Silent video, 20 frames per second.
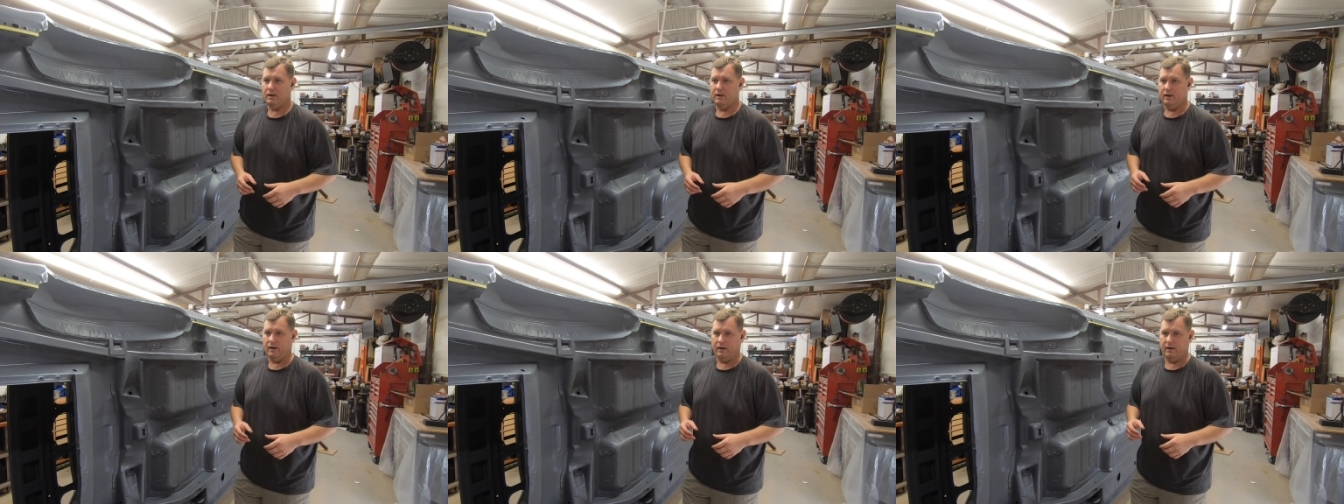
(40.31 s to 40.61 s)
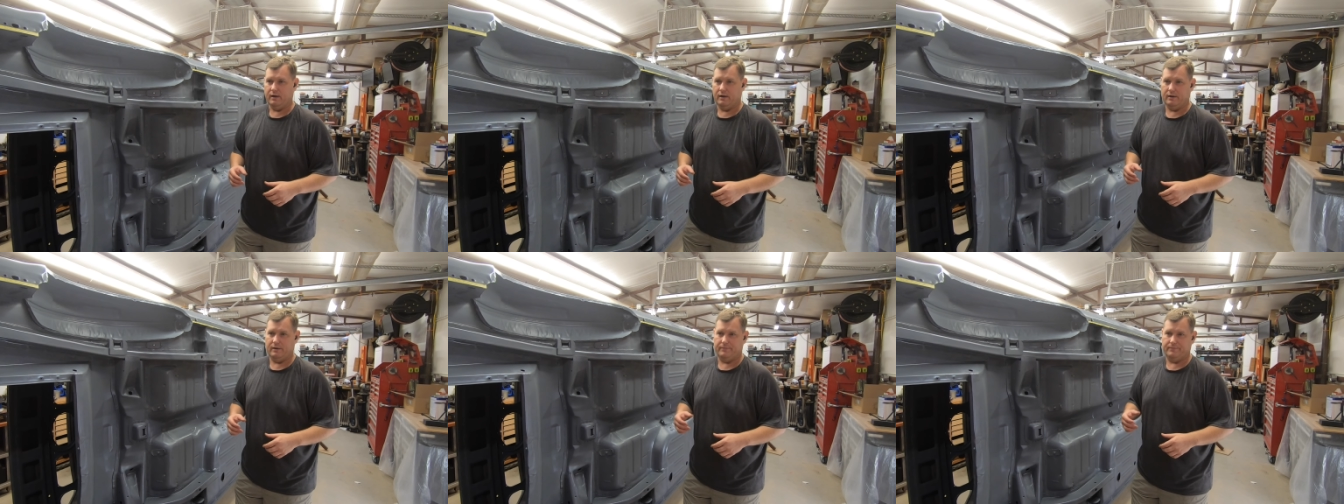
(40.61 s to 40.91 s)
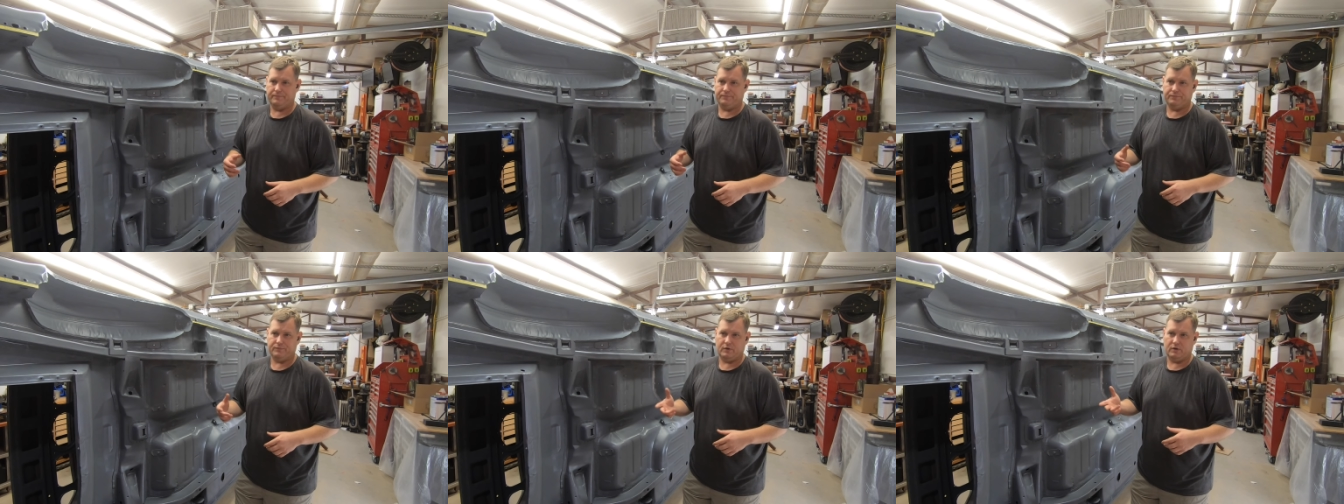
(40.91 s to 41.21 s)
I
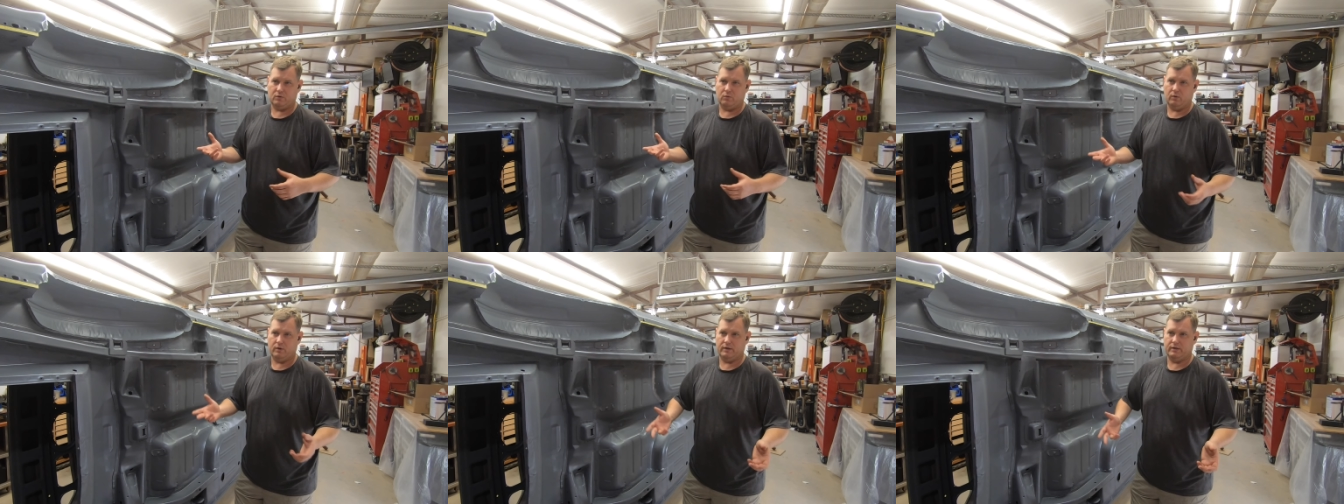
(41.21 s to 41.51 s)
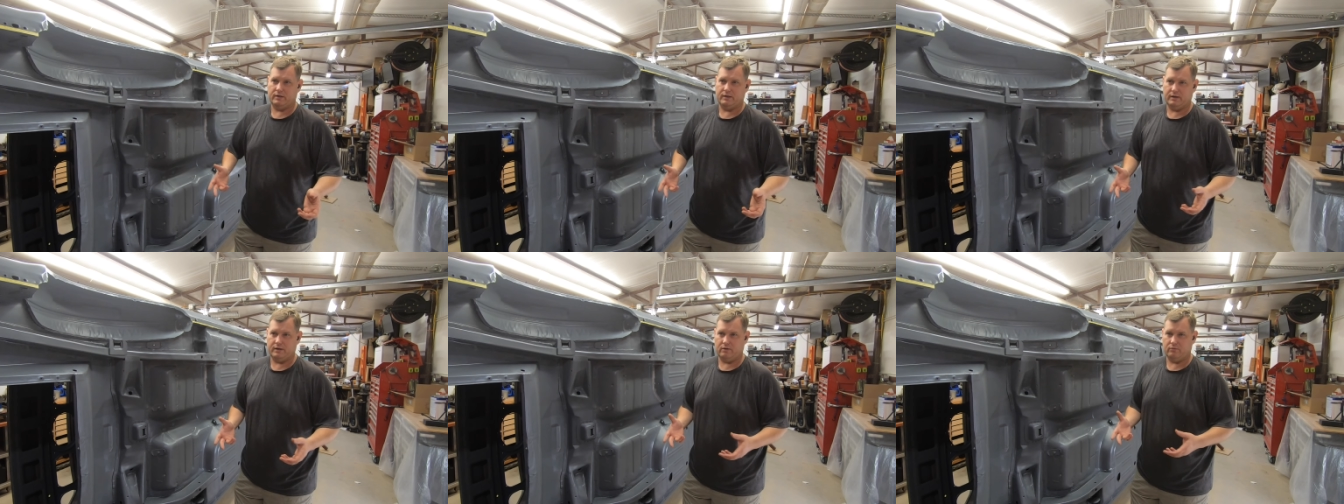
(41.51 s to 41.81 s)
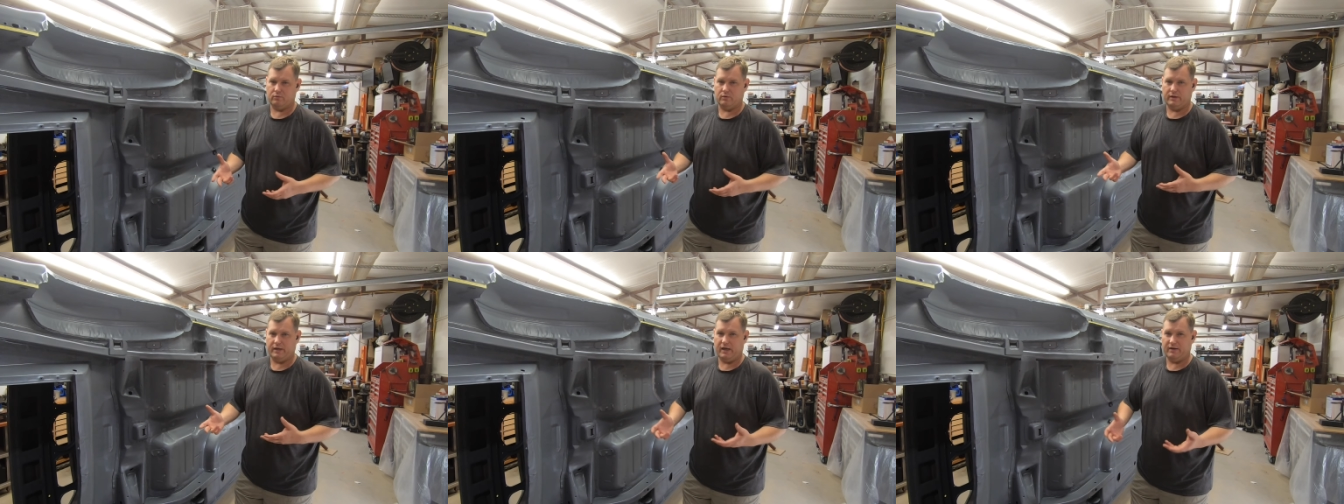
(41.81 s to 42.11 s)

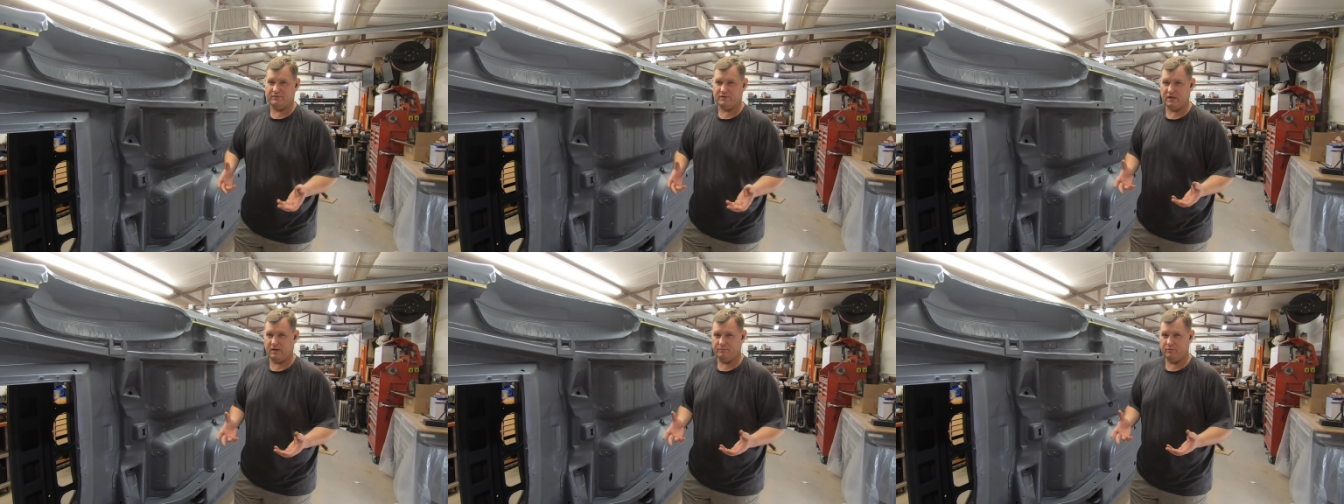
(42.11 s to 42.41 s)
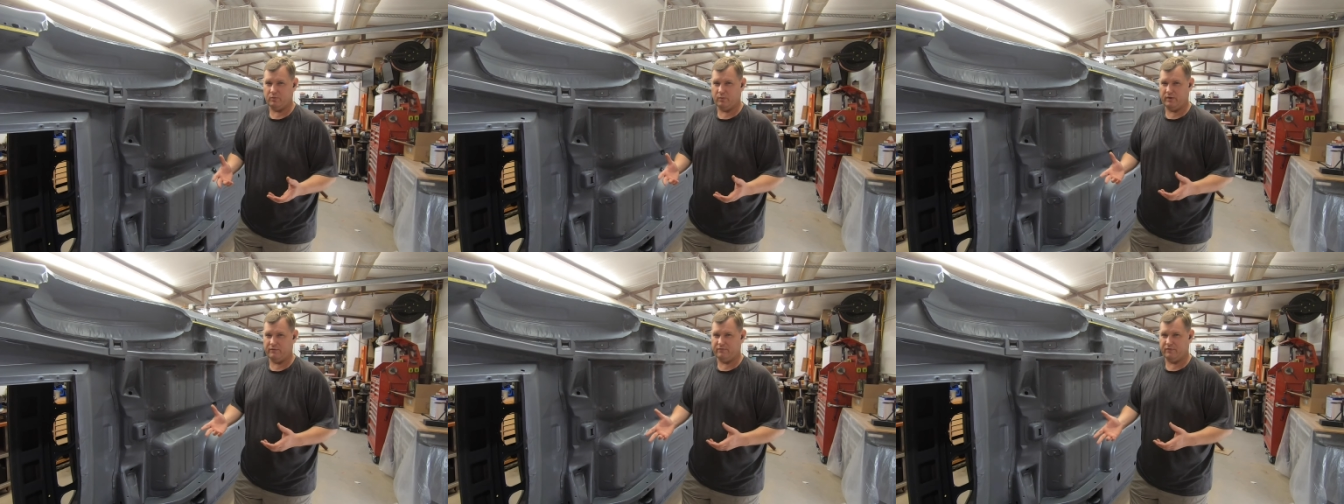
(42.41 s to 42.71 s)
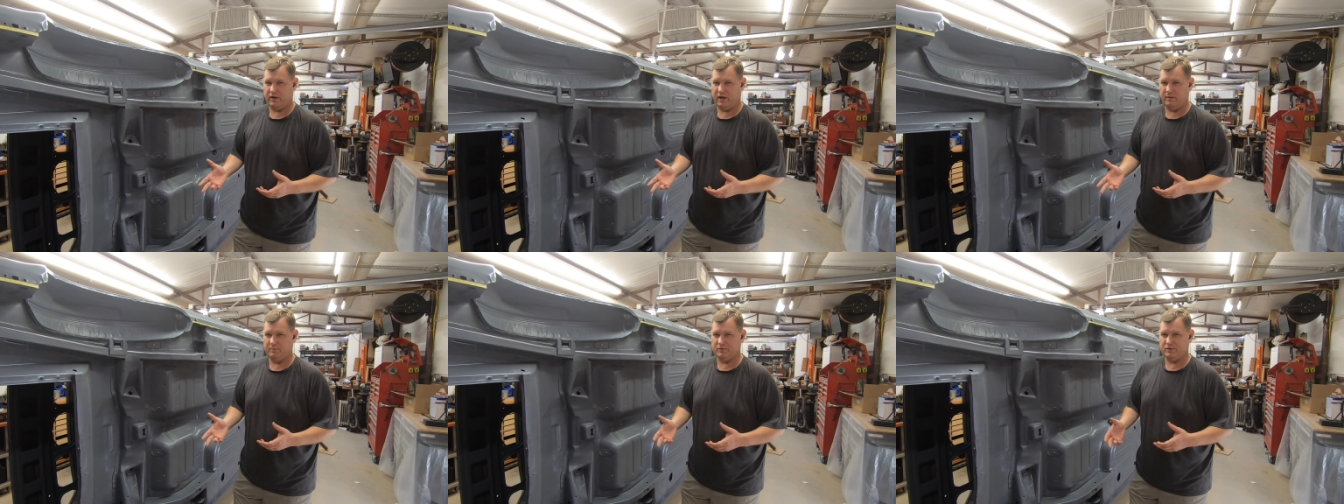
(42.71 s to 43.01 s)
don't really have time to wait
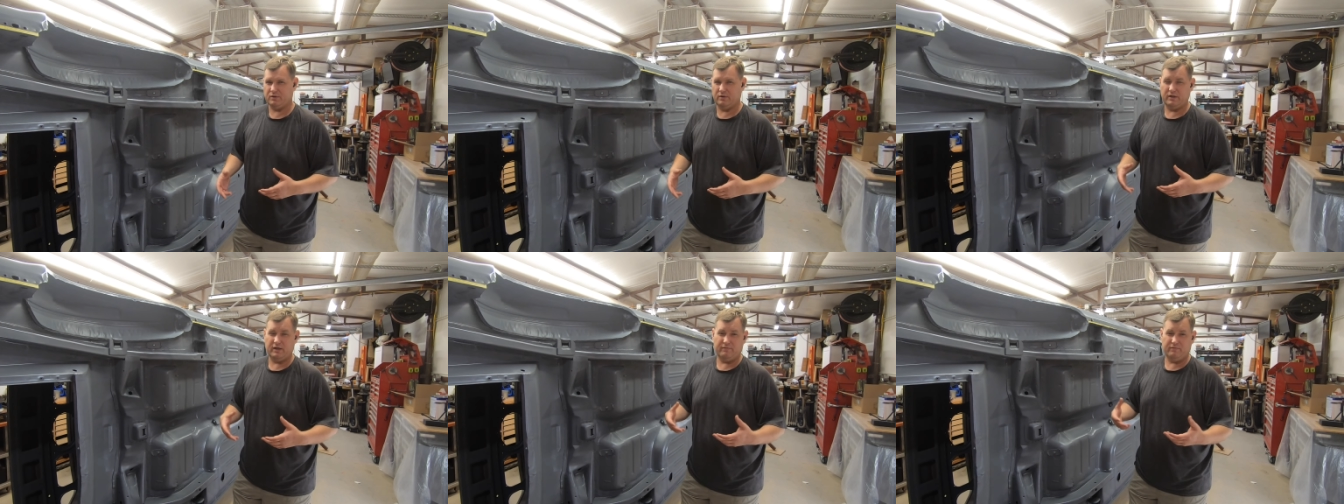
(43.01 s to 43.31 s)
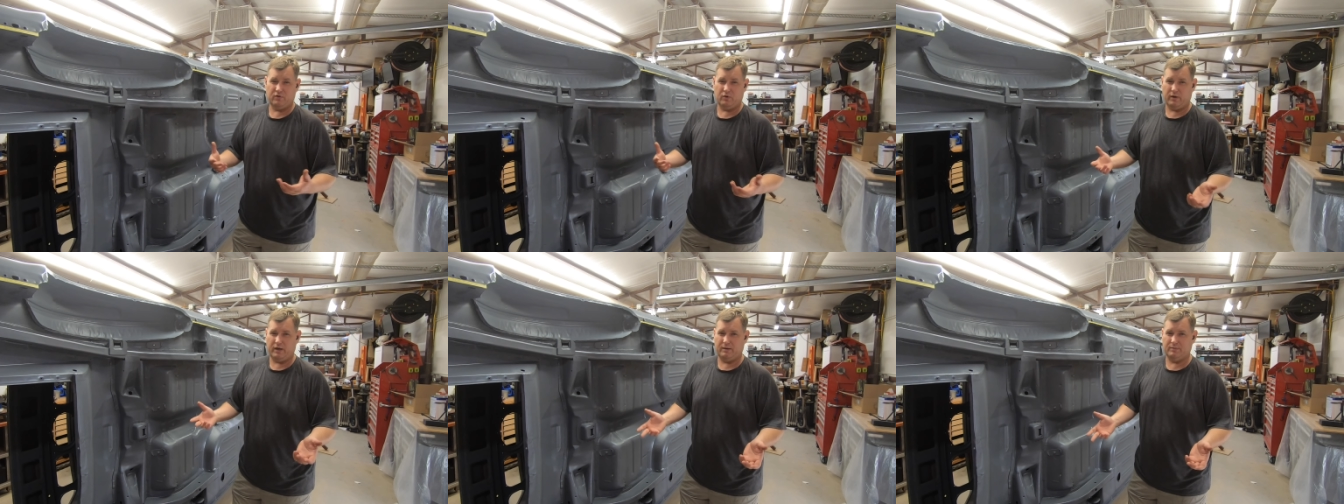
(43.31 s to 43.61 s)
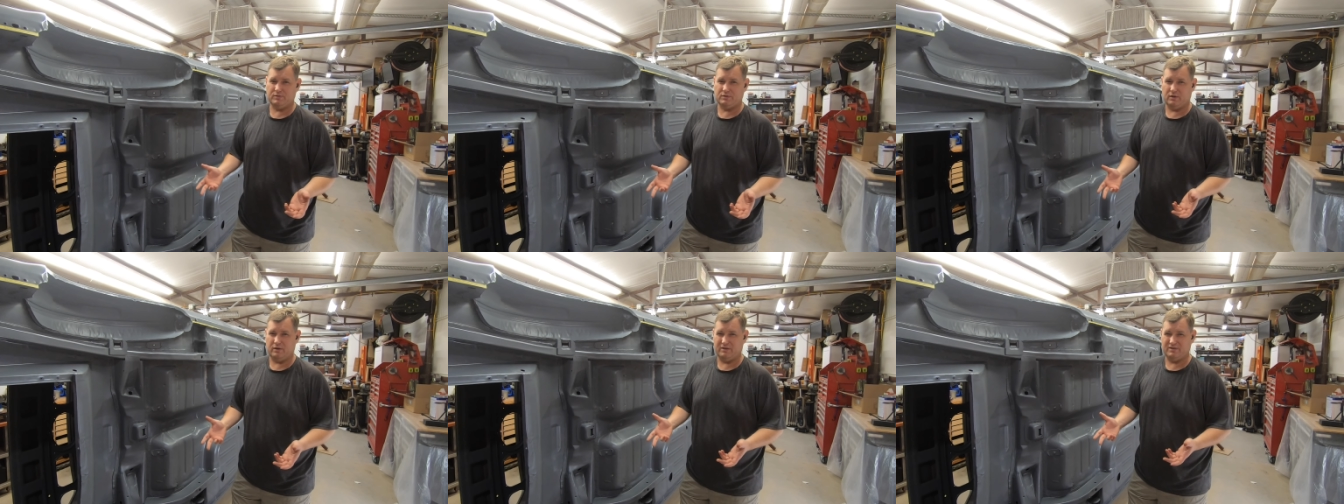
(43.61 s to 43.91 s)
for Amazon, even though
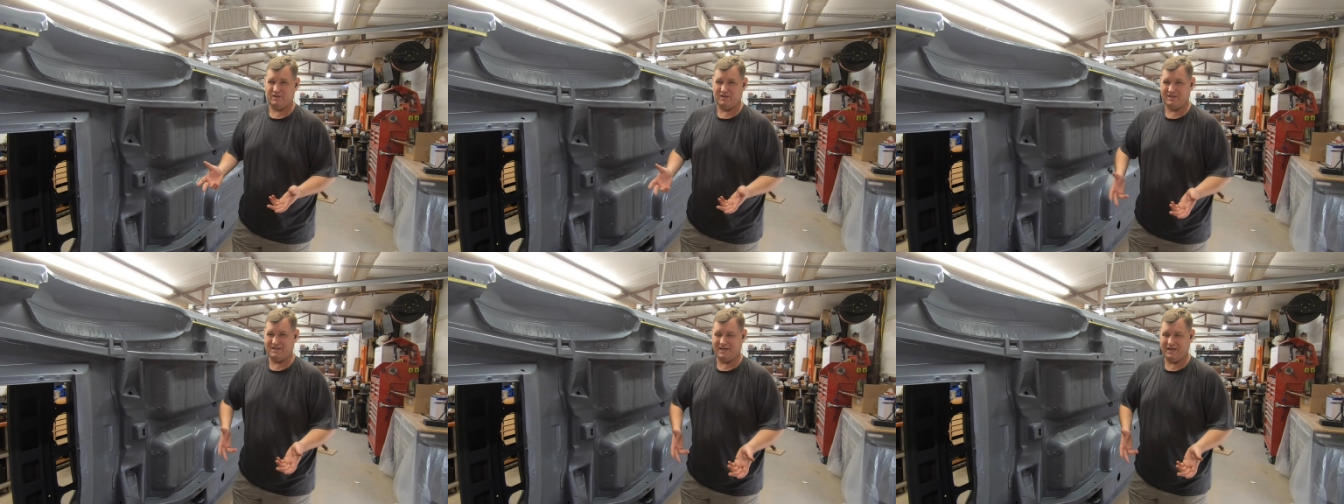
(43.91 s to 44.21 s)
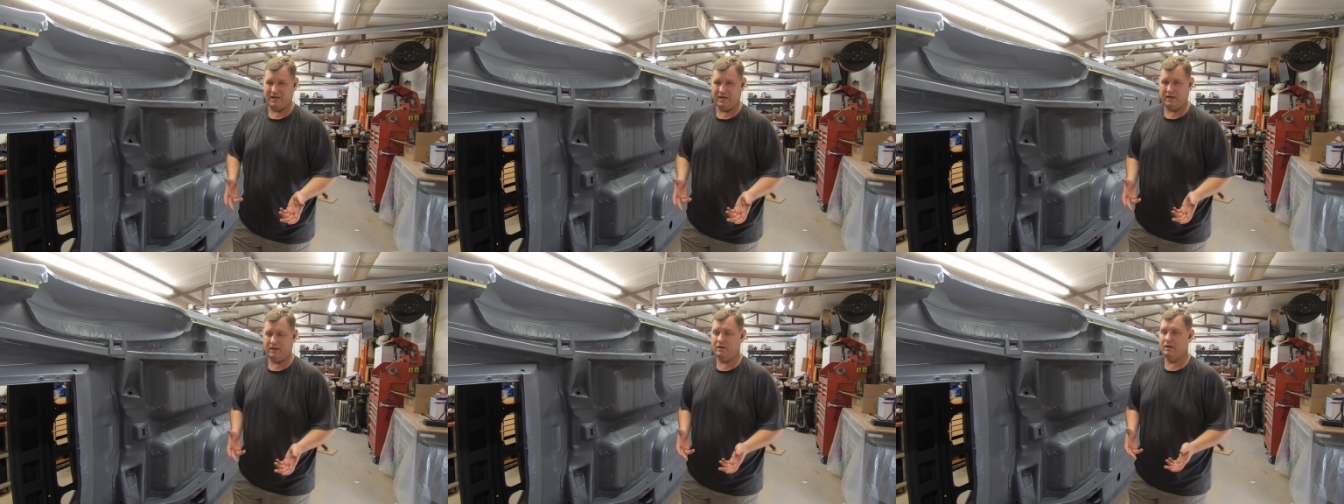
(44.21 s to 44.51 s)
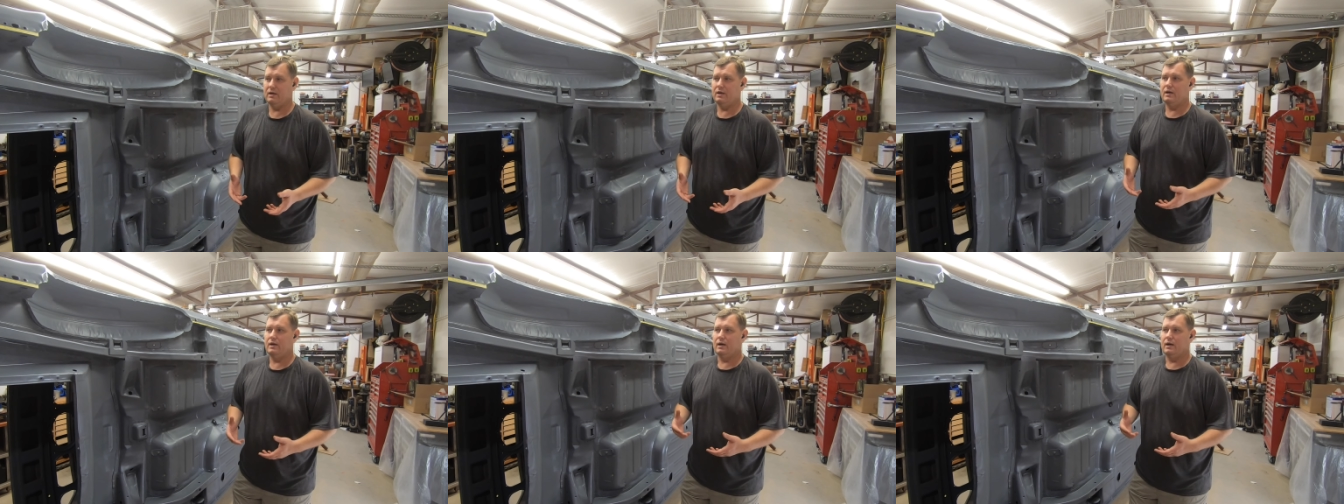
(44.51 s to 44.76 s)
Amazon is a day.